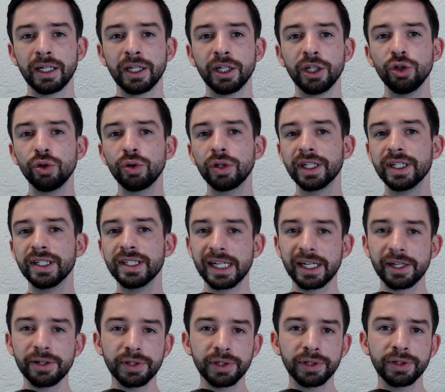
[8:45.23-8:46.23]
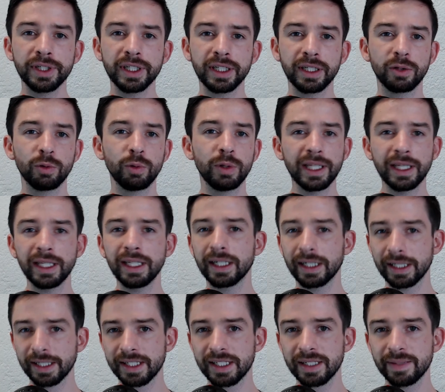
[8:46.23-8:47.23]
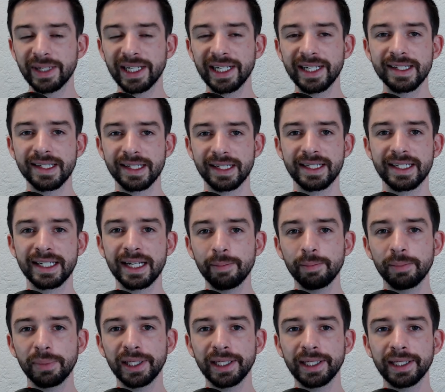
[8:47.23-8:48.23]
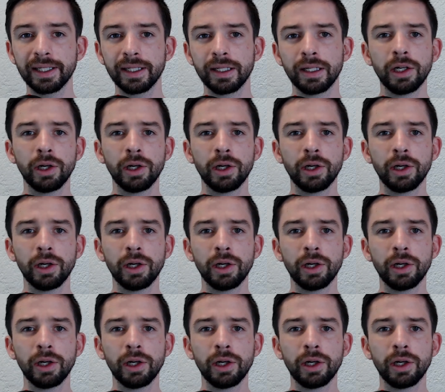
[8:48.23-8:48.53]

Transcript: you can download and quickly customize a template,